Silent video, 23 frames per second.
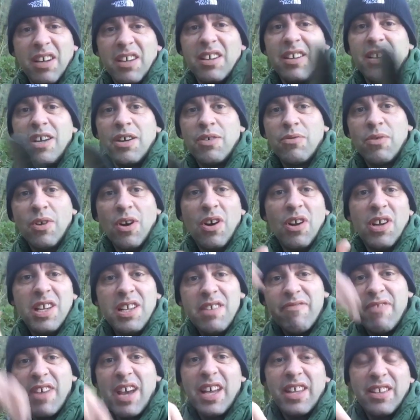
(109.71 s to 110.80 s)
I don't know. I'll
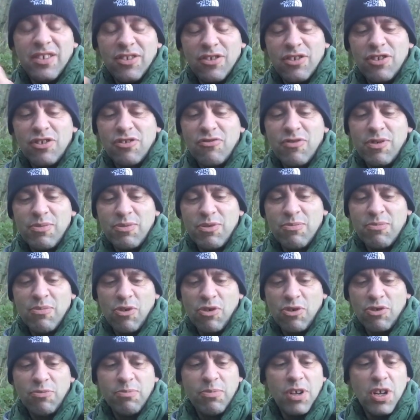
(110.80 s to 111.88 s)
leave that in the description
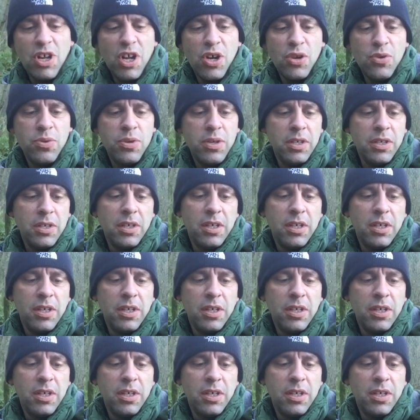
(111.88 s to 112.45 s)
box below.